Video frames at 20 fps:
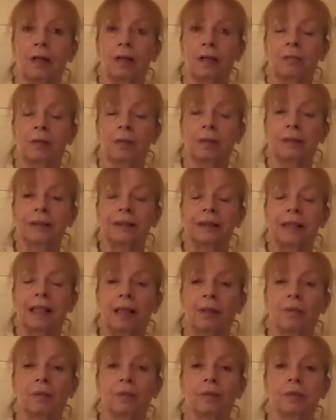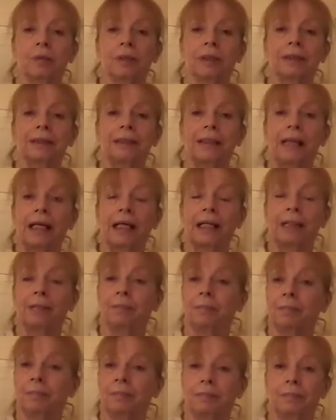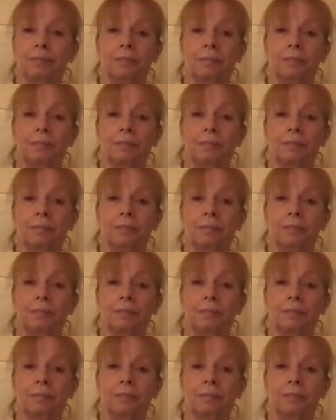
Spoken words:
I'm not saying we're all the same.